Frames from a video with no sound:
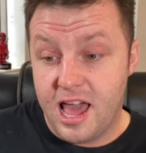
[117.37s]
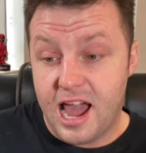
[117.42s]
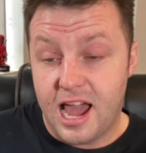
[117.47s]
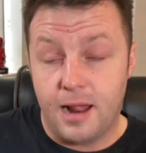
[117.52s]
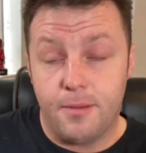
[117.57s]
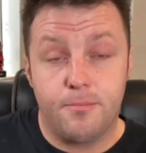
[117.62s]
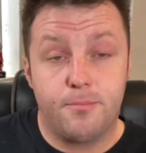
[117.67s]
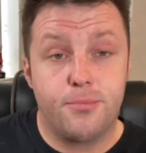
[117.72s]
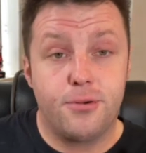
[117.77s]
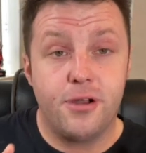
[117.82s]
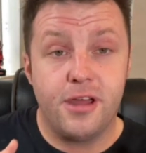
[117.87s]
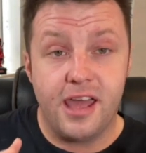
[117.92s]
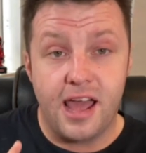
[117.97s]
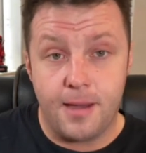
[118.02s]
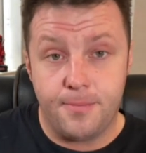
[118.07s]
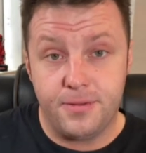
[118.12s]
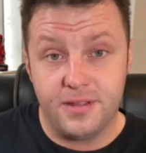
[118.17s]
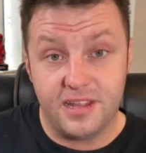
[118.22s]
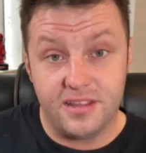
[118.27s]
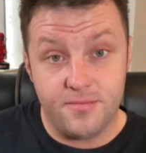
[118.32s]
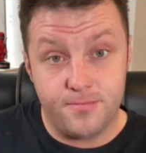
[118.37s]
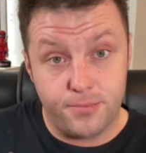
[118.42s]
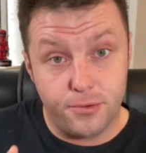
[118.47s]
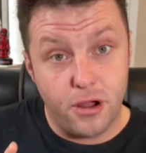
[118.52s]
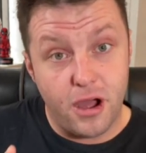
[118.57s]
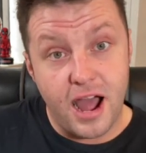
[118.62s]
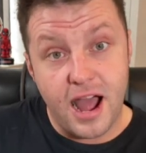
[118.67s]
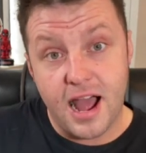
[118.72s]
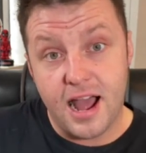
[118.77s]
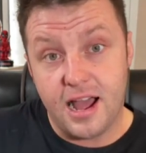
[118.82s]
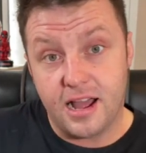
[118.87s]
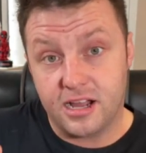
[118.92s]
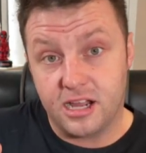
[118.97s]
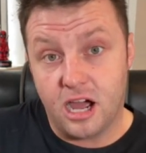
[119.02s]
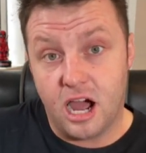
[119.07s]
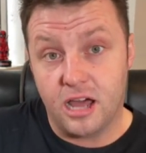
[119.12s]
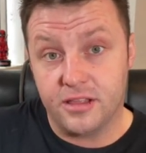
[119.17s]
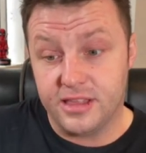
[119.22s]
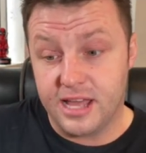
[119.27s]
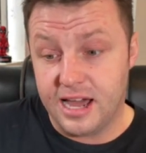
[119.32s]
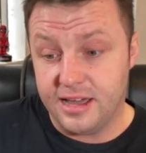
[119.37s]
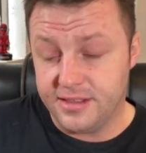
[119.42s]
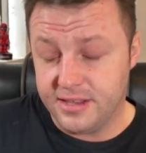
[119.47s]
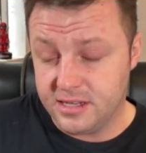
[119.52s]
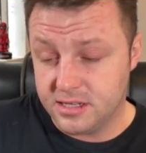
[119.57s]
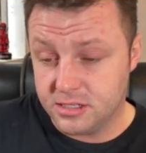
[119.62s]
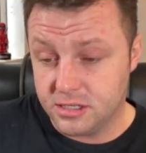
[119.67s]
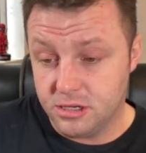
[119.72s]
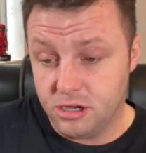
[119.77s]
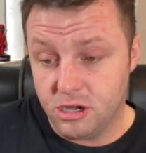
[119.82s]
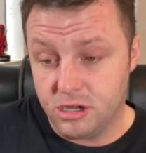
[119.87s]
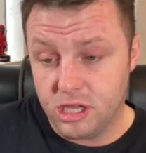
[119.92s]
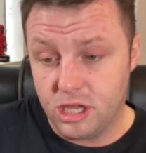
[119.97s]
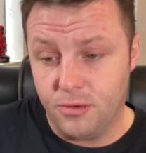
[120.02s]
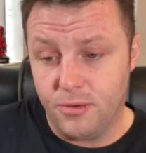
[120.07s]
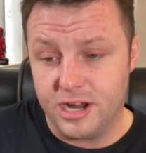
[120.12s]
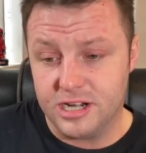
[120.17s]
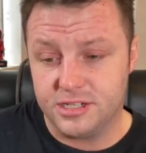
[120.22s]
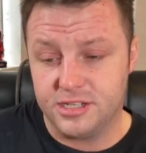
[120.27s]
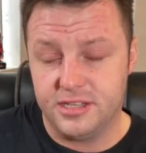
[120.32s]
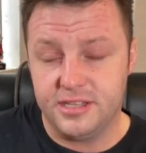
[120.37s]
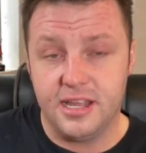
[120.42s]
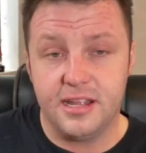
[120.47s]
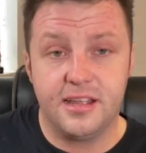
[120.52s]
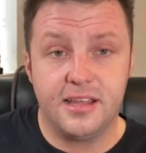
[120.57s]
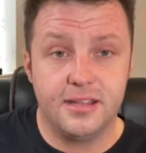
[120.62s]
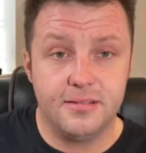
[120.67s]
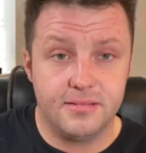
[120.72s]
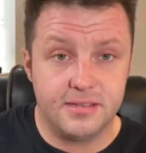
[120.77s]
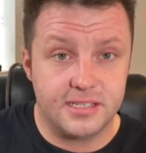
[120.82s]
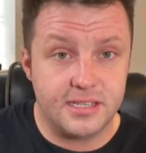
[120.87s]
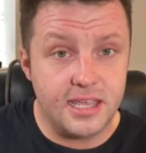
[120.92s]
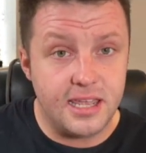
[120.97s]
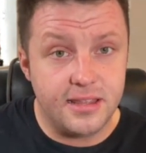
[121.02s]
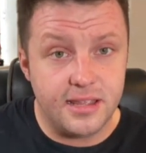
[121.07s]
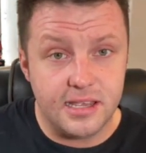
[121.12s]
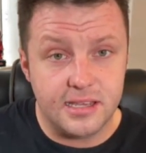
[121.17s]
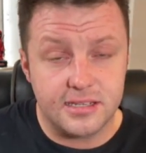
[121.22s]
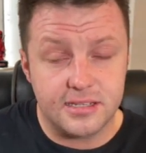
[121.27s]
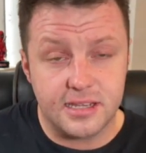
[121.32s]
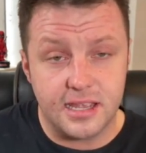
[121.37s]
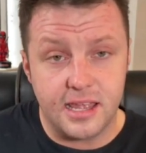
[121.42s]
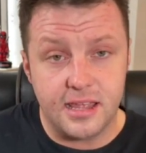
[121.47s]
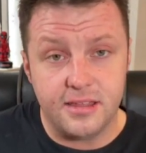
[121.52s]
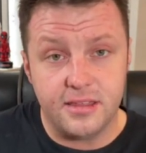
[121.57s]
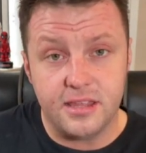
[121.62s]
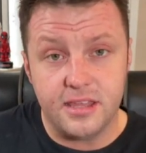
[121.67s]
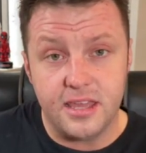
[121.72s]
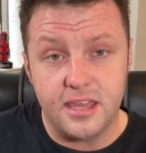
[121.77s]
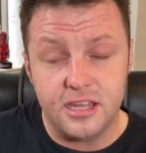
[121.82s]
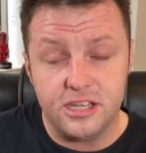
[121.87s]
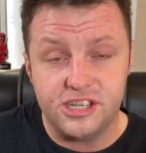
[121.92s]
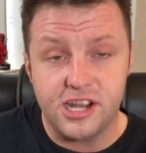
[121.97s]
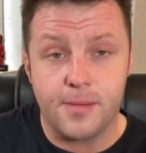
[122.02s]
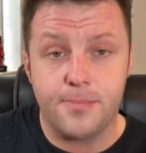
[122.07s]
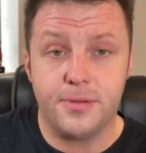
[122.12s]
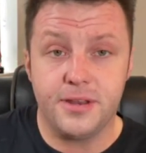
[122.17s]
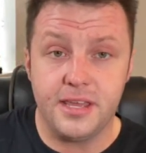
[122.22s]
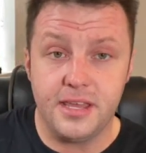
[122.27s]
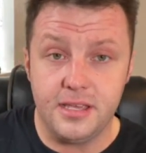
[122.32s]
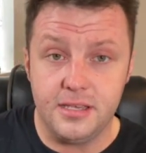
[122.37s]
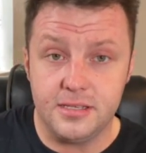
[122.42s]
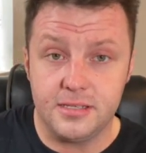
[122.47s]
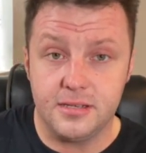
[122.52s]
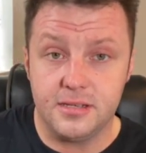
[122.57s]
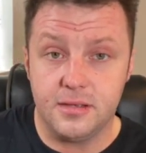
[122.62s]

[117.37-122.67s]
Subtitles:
I'm pretty happy that they brought out a card like this. So you actually did see this in the Japanese